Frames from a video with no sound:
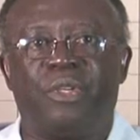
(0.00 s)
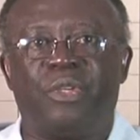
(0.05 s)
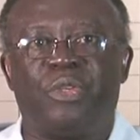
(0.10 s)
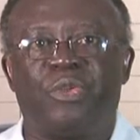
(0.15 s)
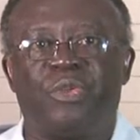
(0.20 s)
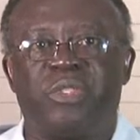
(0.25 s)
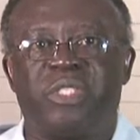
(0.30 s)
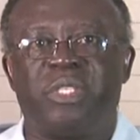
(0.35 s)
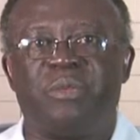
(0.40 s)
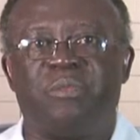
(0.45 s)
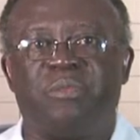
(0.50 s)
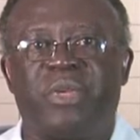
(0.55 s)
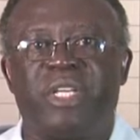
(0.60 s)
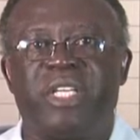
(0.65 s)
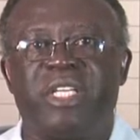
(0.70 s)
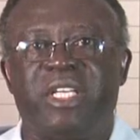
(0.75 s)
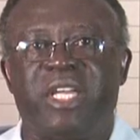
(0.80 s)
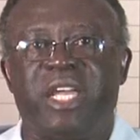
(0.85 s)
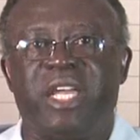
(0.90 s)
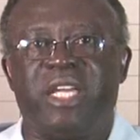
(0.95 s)
to simply
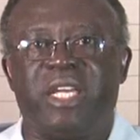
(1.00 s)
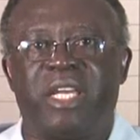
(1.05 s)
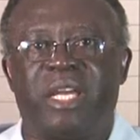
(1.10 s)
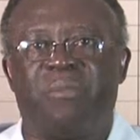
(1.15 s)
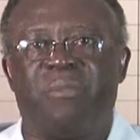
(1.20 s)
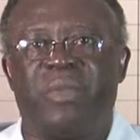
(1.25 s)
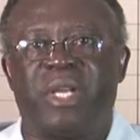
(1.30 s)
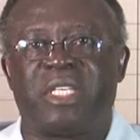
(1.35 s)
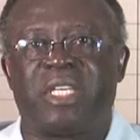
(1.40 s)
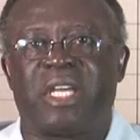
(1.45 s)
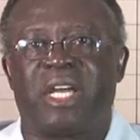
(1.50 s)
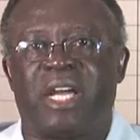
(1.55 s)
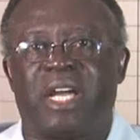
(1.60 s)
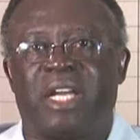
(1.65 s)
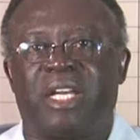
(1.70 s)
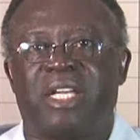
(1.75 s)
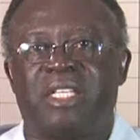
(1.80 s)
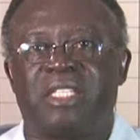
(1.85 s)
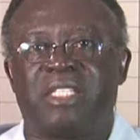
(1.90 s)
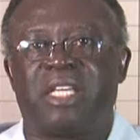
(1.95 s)
gain a better
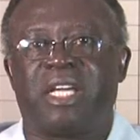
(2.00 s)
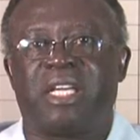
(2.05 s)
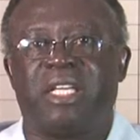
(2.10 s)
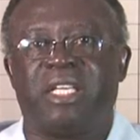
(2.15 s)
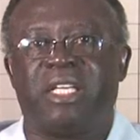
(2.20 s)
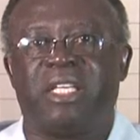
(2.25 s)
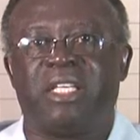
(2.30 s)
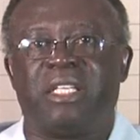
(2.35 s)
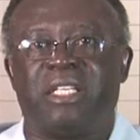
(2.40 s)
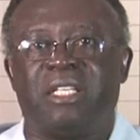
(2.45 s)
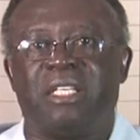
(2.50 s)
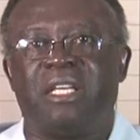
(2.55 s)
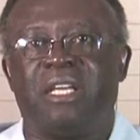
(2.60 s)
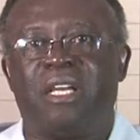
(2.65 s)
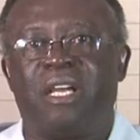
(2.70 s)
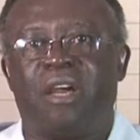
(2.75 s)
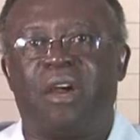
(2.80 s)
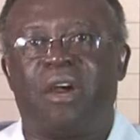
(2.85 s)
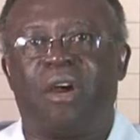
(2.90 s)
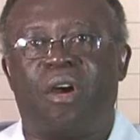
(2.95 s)
understanding
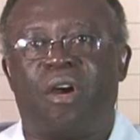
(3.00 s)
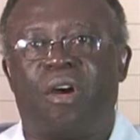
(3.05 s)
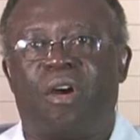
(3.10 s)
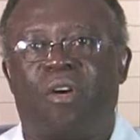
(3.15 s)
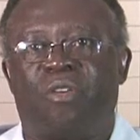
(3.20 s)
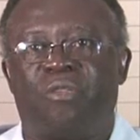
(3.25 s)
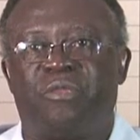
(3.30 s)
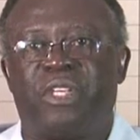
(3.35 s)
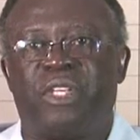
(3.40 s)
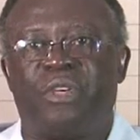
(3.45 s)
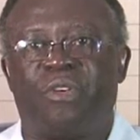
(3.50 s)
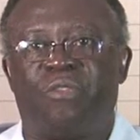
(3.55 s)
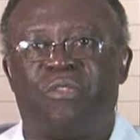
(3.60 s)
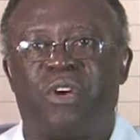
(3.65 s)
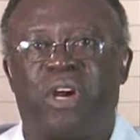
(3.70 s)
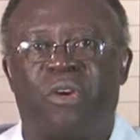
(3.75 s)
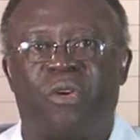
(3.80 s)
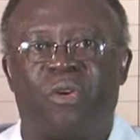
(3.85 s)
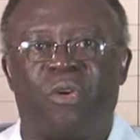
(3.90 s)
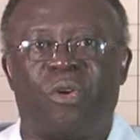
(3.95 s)
of the
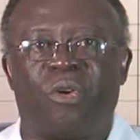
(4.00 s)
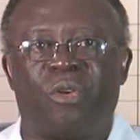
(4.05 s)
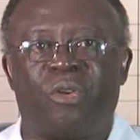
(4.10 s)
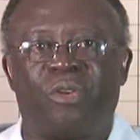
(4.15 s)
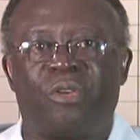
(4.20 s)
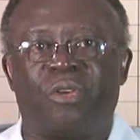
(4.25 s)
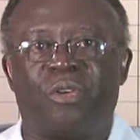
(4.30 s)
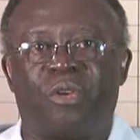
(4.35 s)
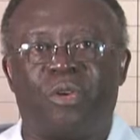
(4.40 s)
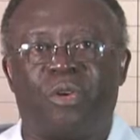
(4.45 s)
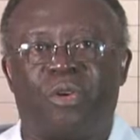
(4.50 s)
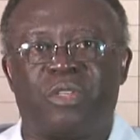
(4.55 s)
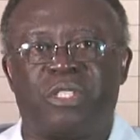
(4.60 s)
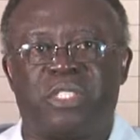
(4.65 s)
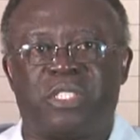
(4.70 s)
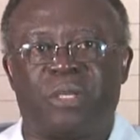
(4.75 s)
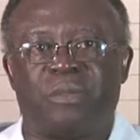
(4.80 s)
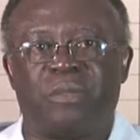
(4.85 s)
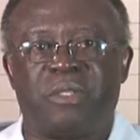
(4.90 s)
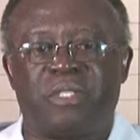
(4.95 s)
overall
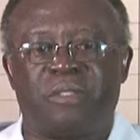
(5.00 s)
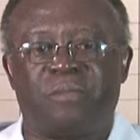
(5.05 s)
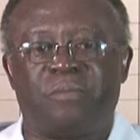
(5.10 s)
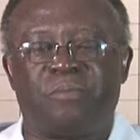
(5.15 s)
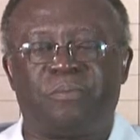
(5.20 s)
concept.